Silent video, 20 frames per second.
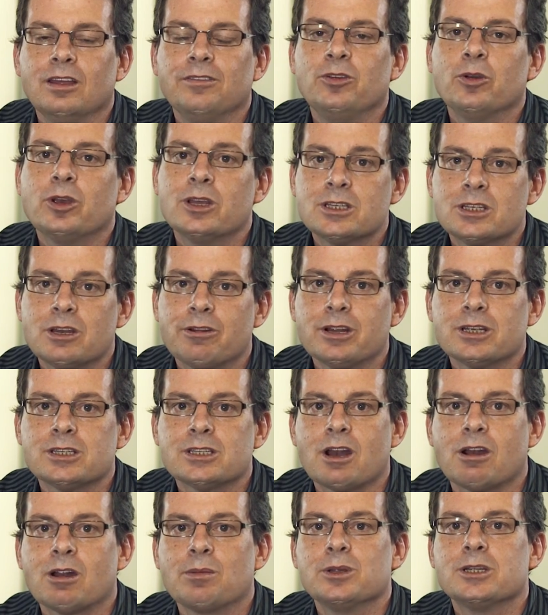If you're considering
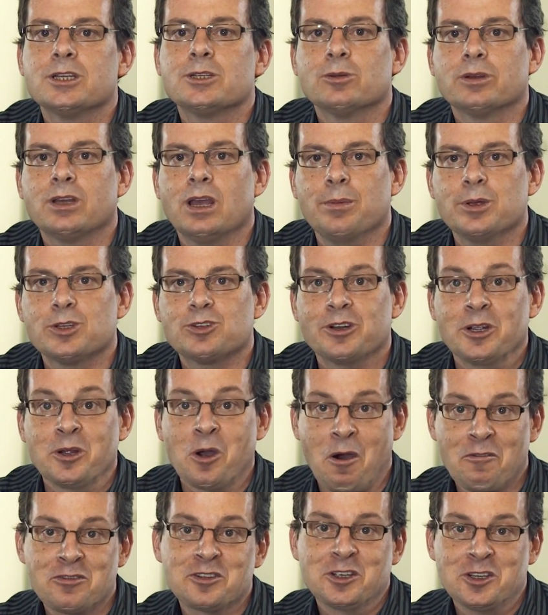studying medicinal chemistry,
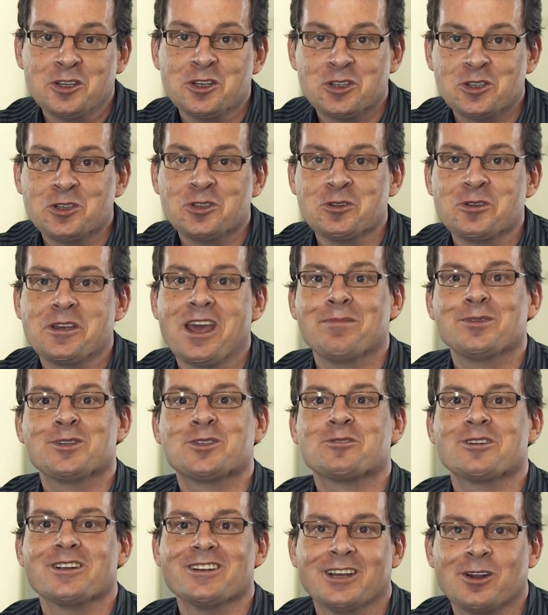obviously you should do
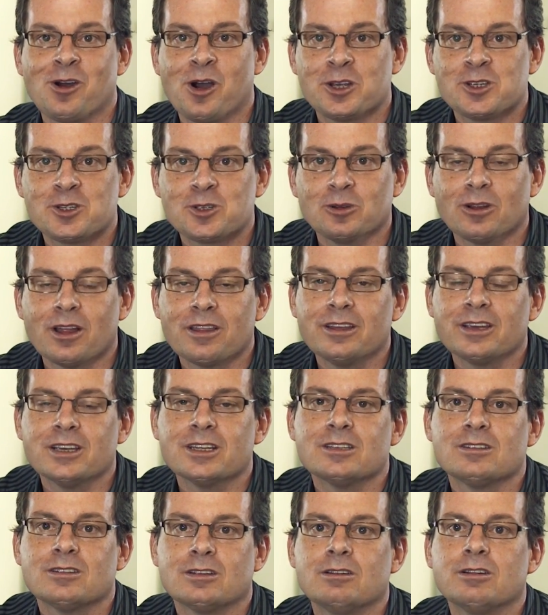chemistry at high school. I think
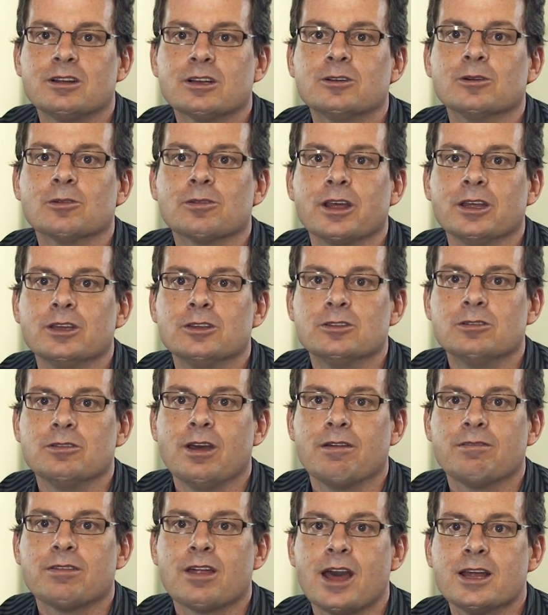it's critical that you do
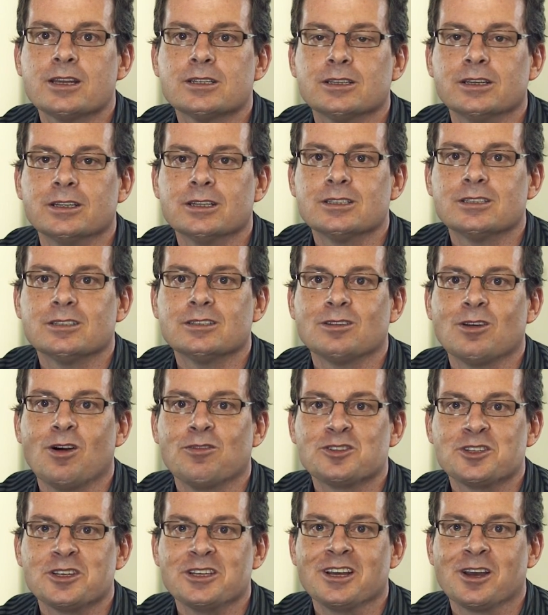have that. It's
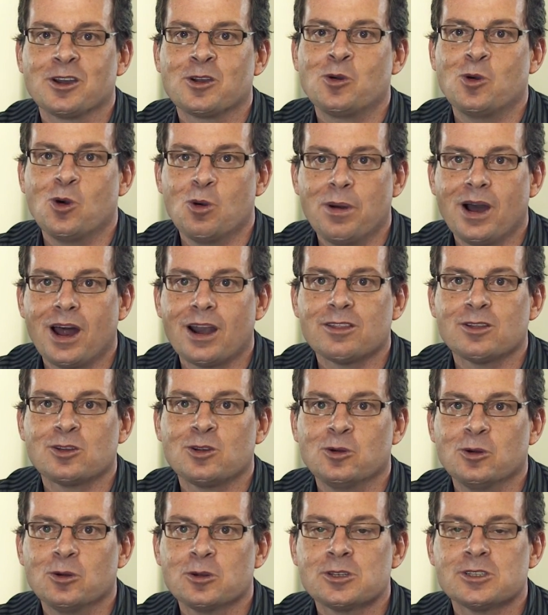obviously a core part of the
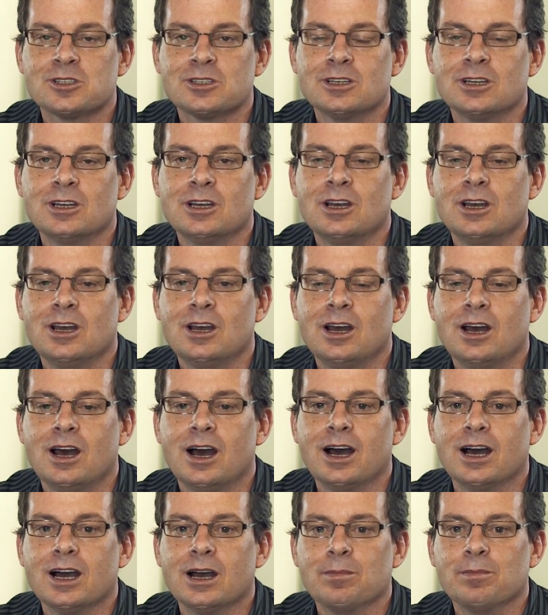course.
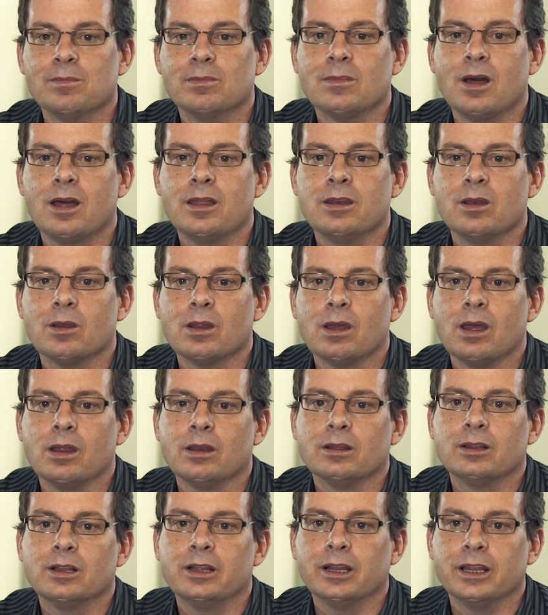
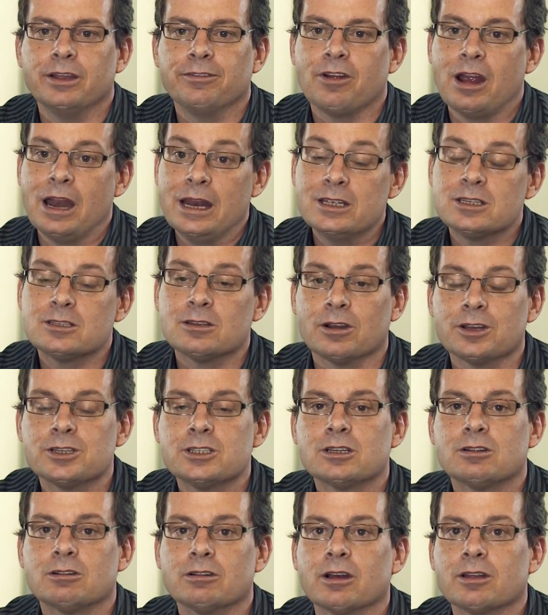And clearly for any science
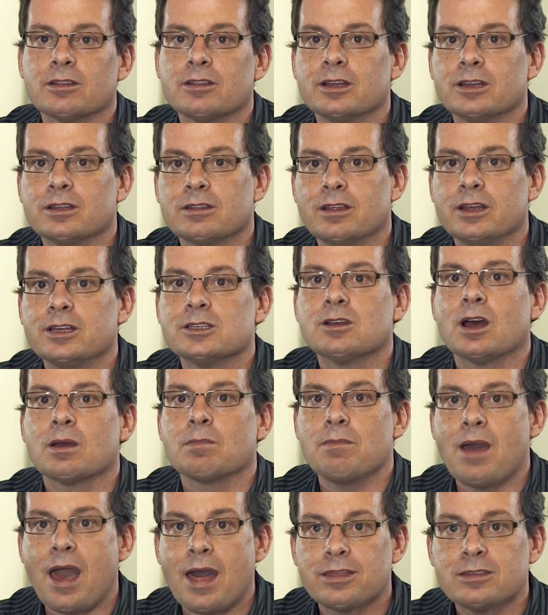degree, I think things
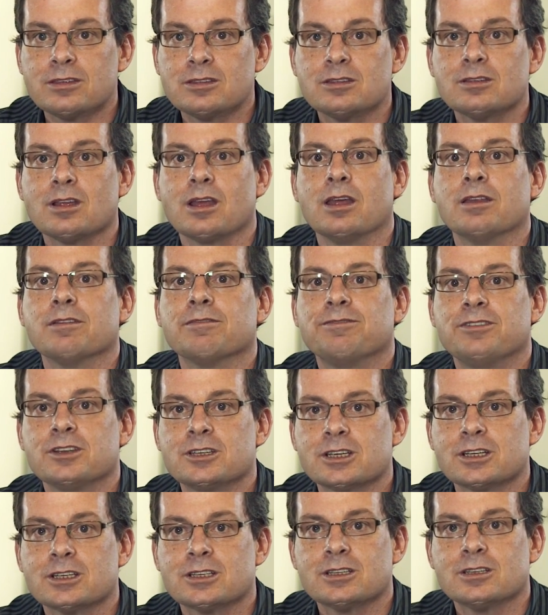like maths and
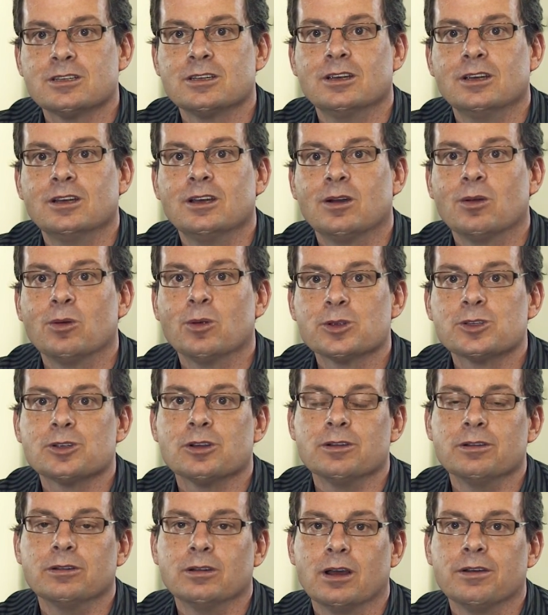physics are
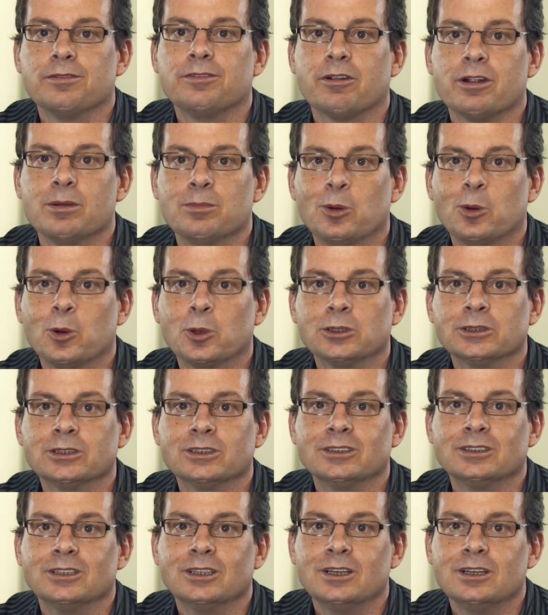also very
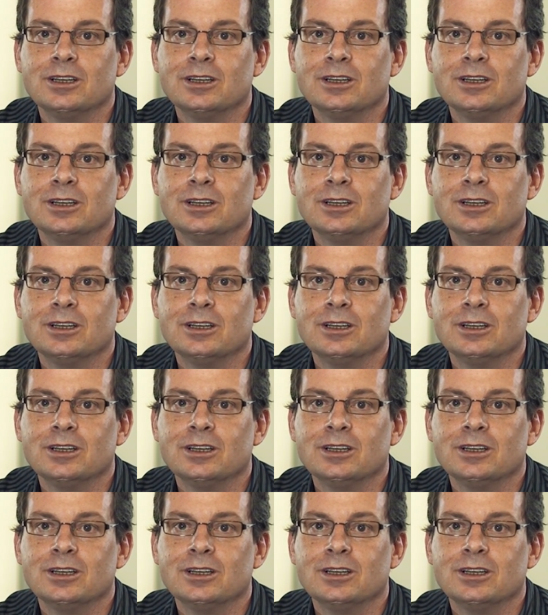important.